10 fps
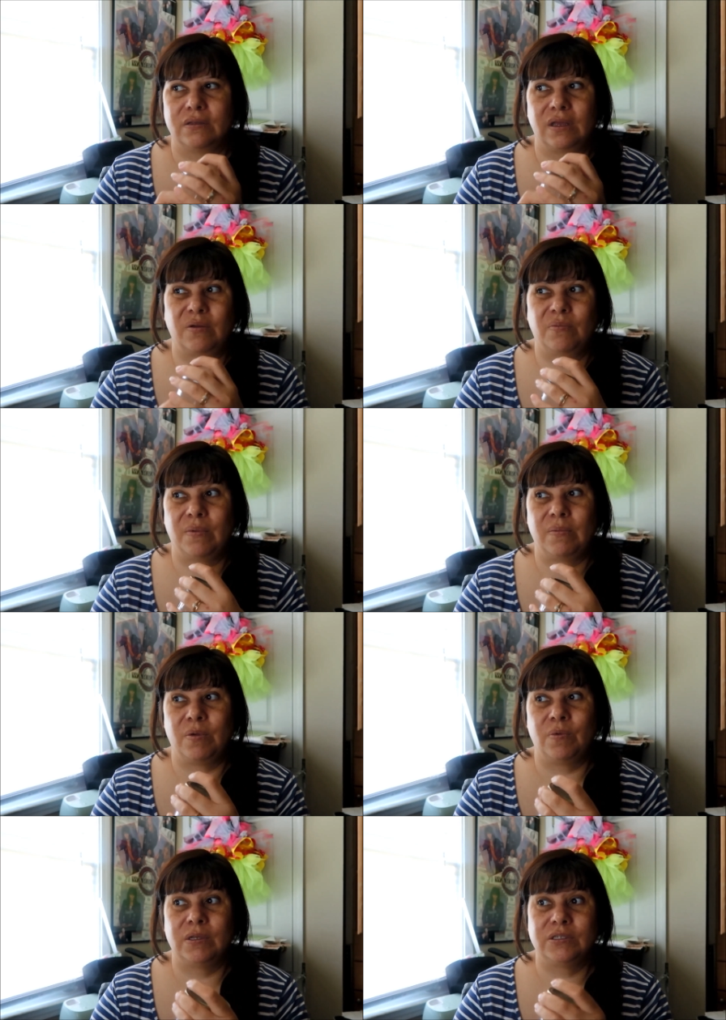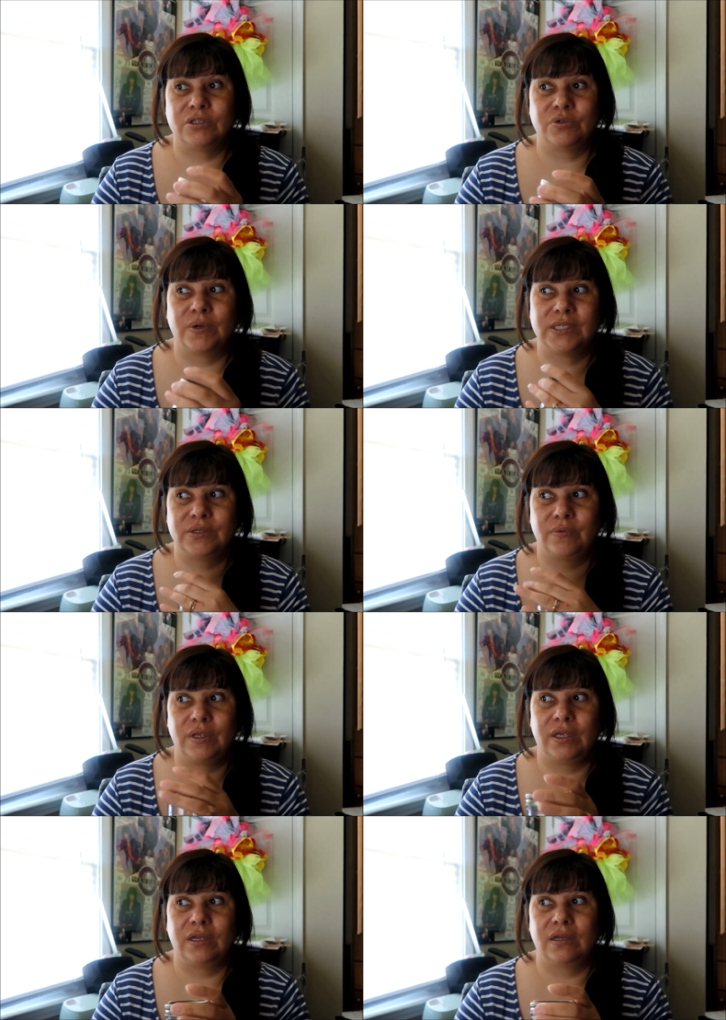like maybe once or twice a
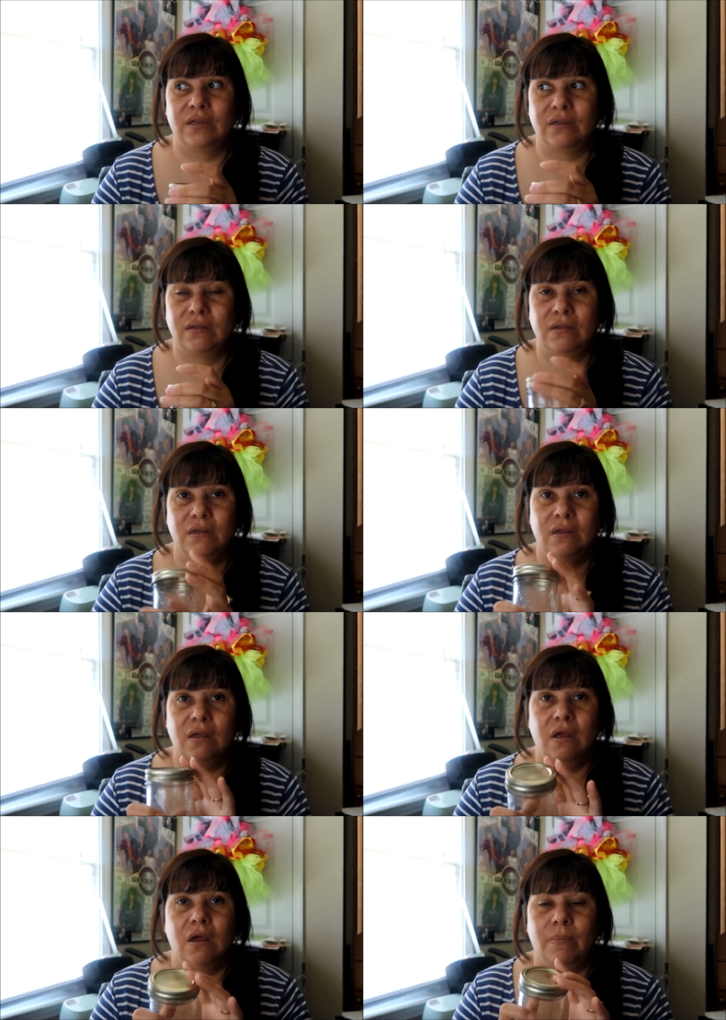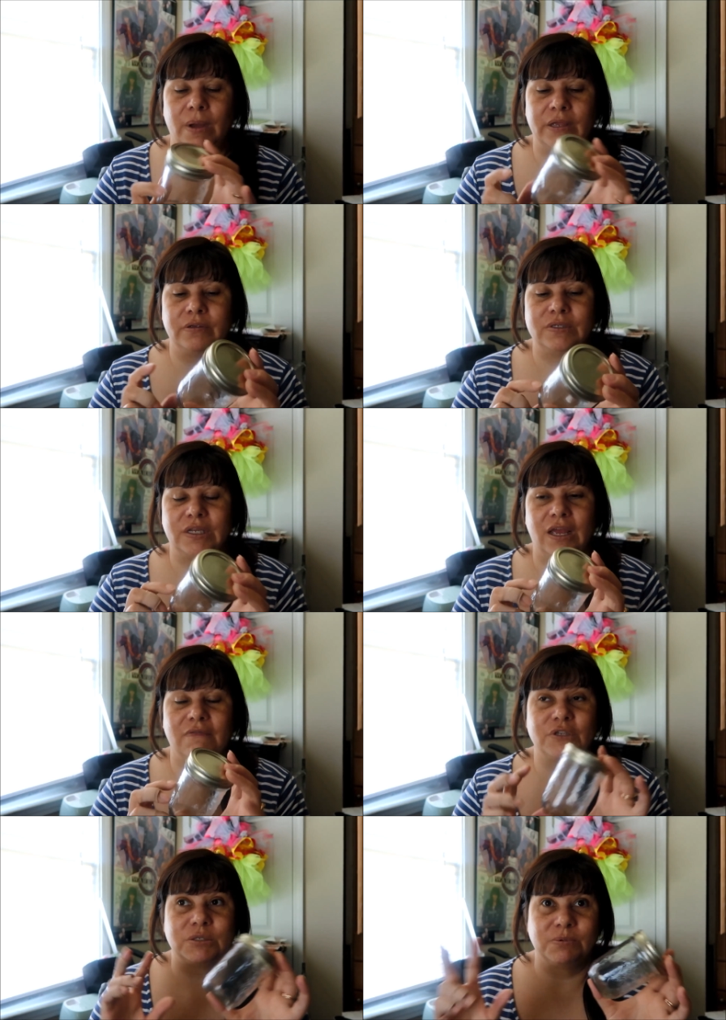week. I used to
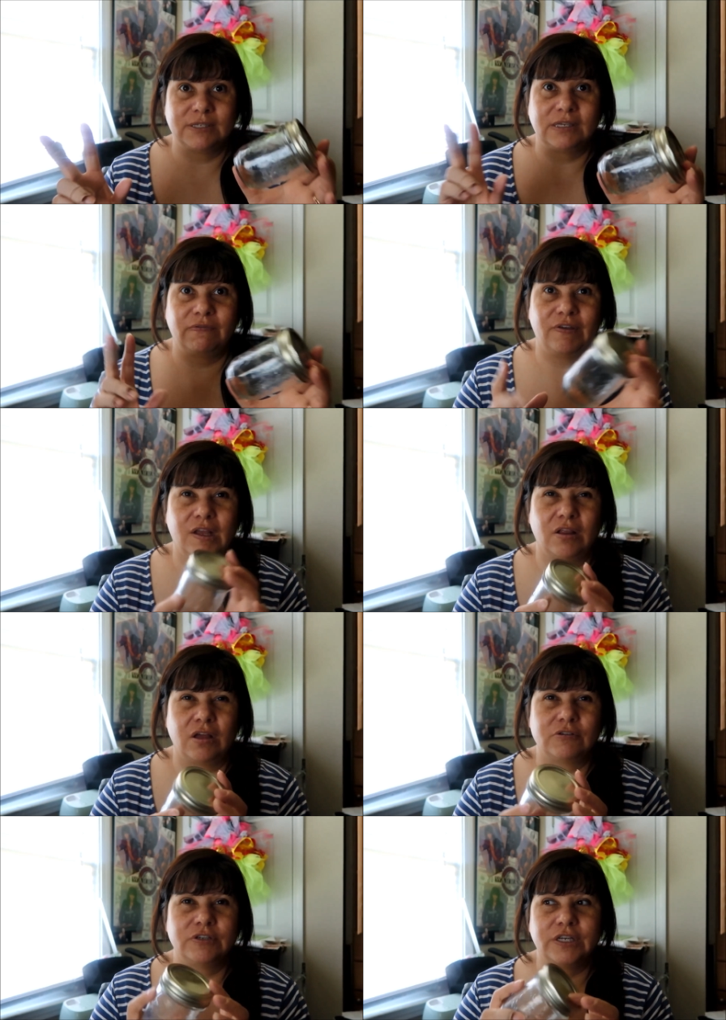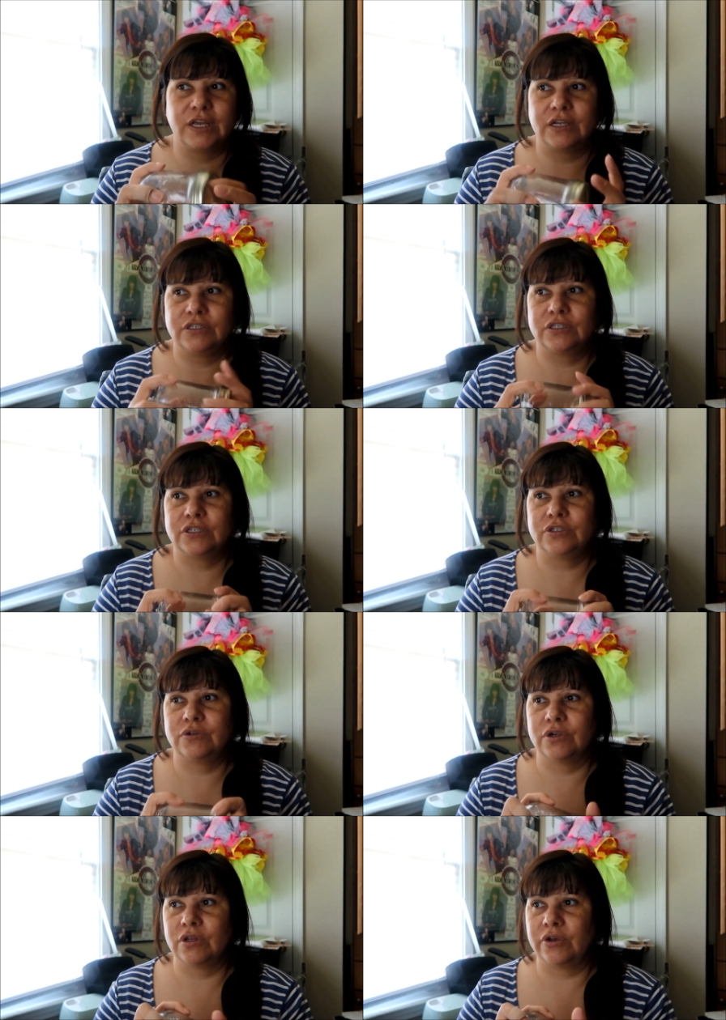have a specific laundry day. I used to
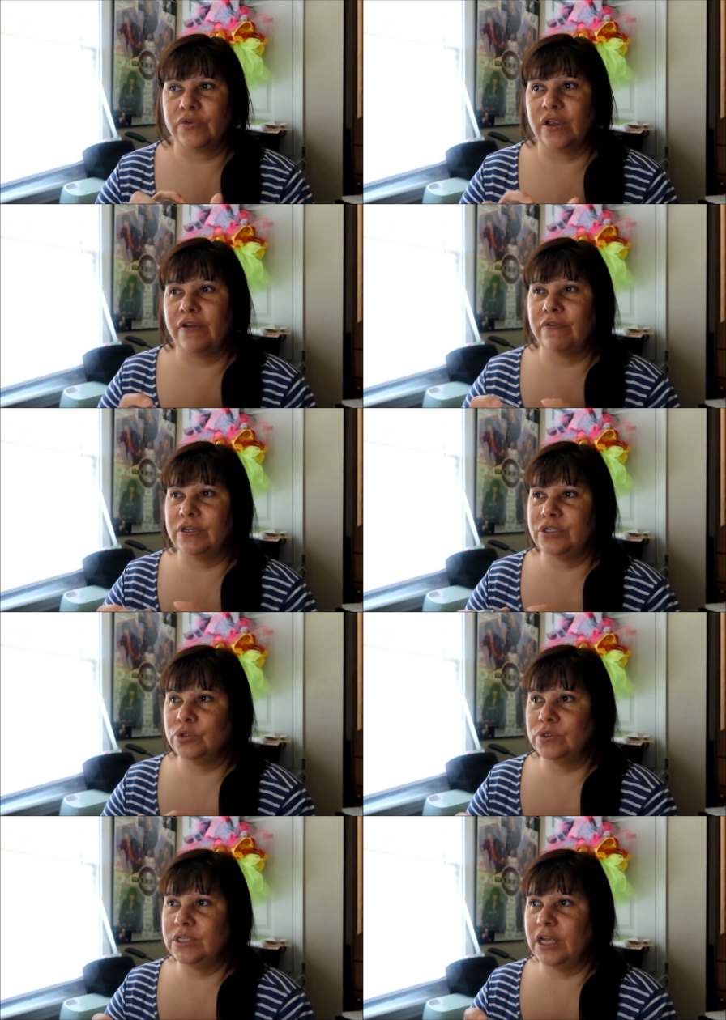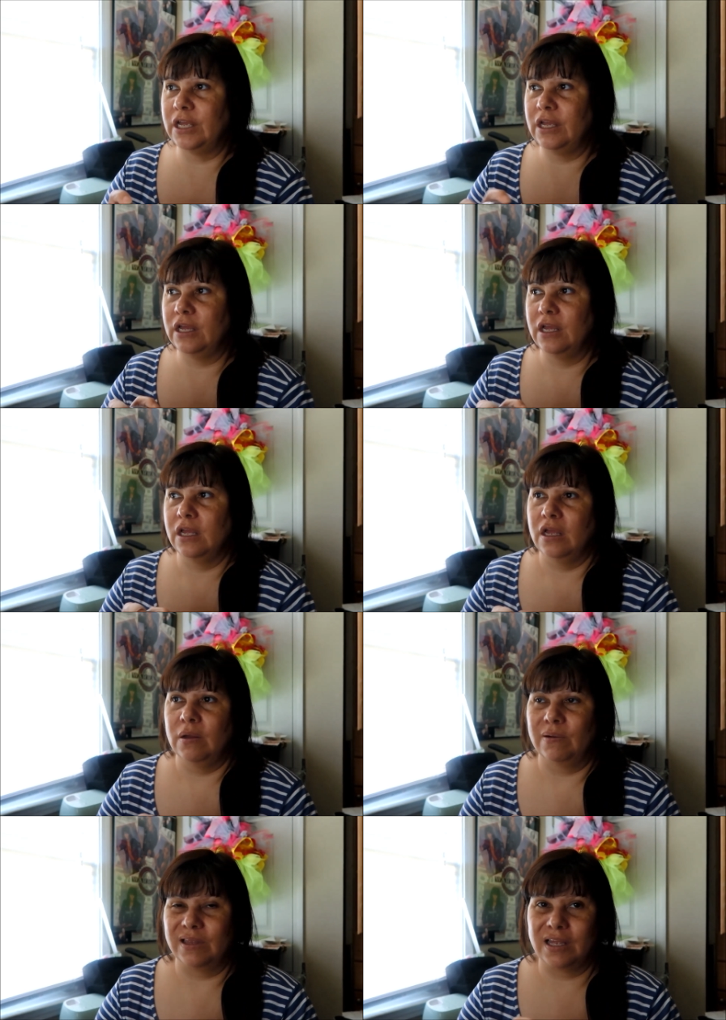do her laundry every Tuesday,
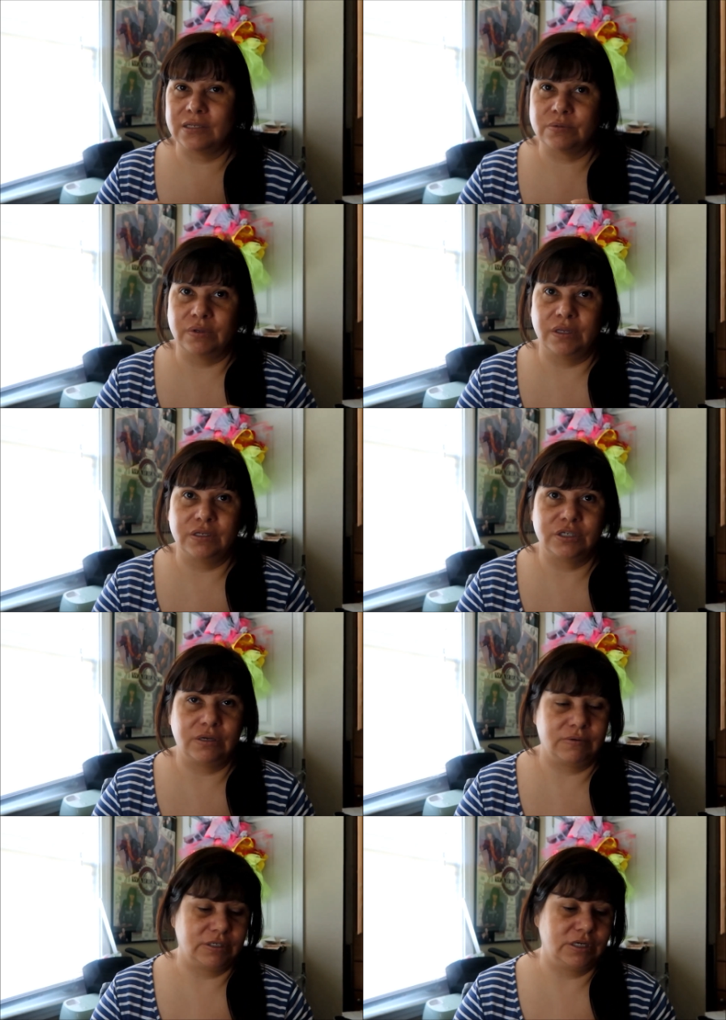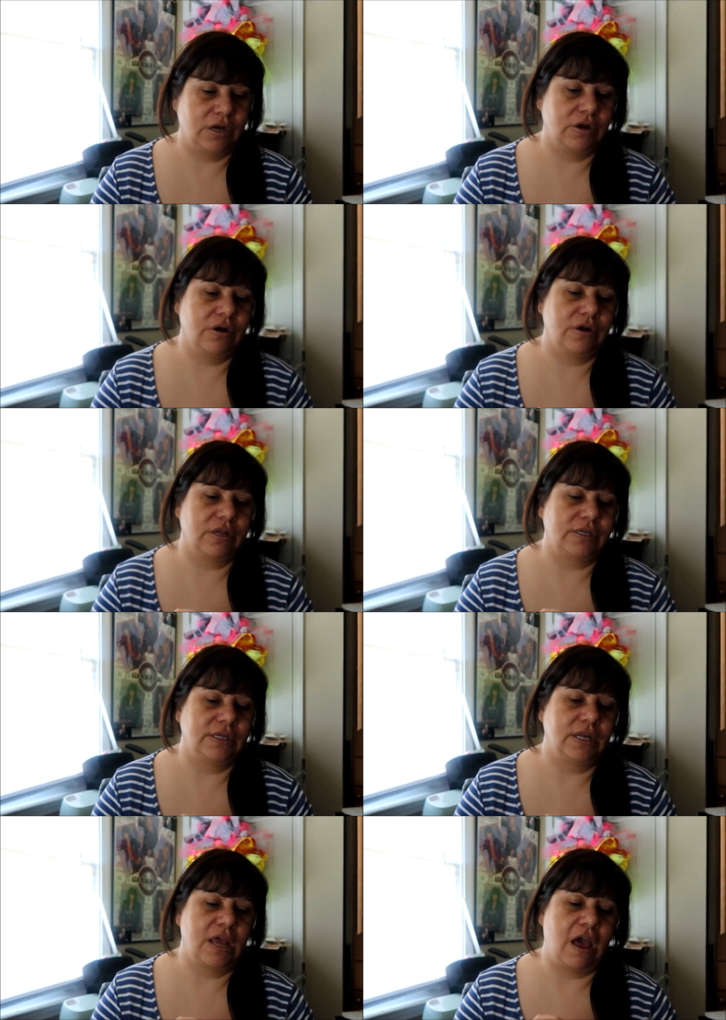but that's when she was younger and
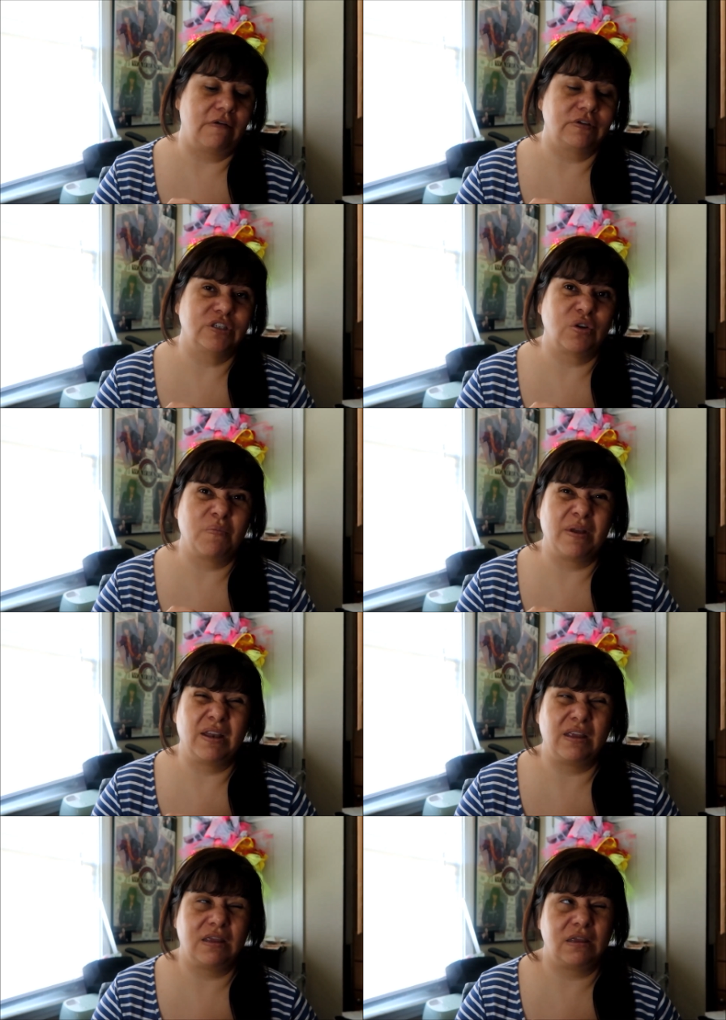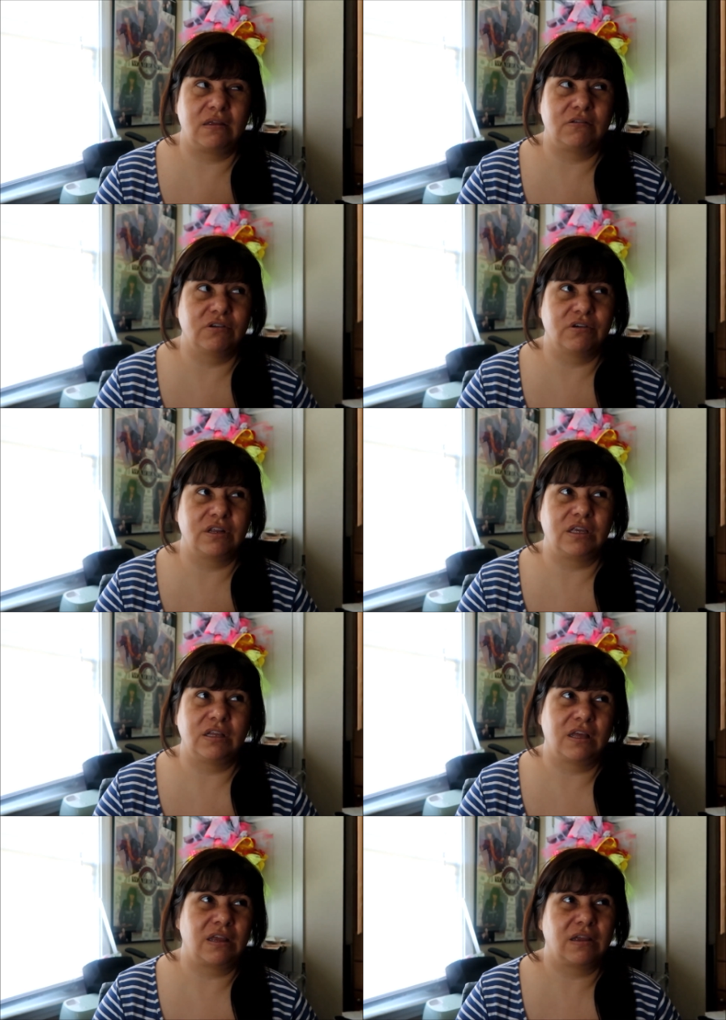didn't have so many
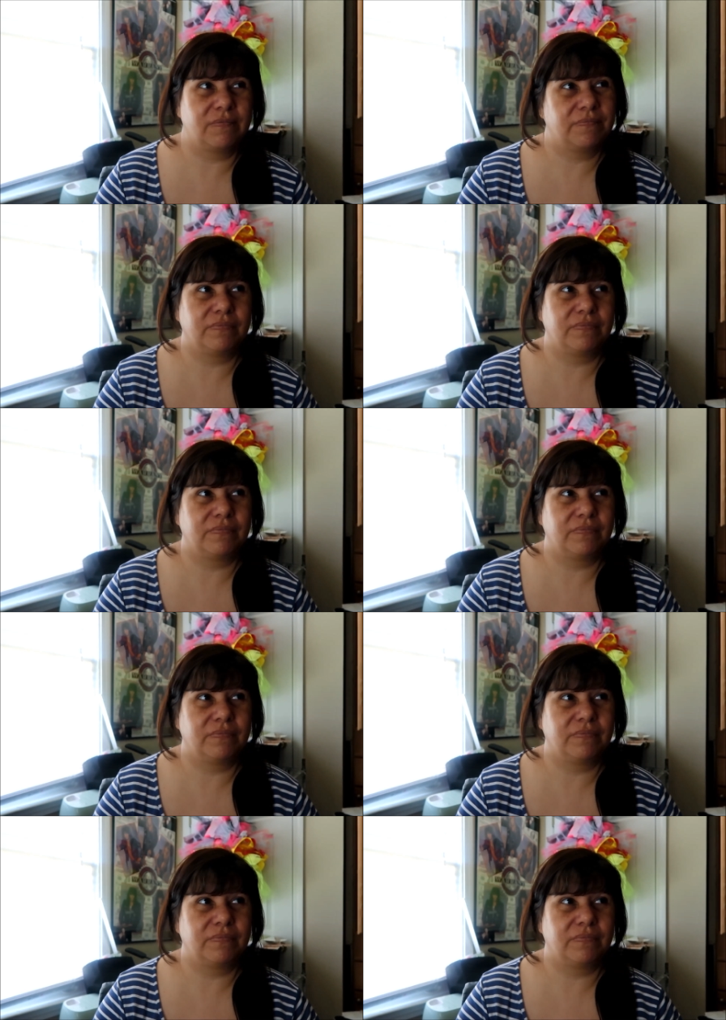dirty like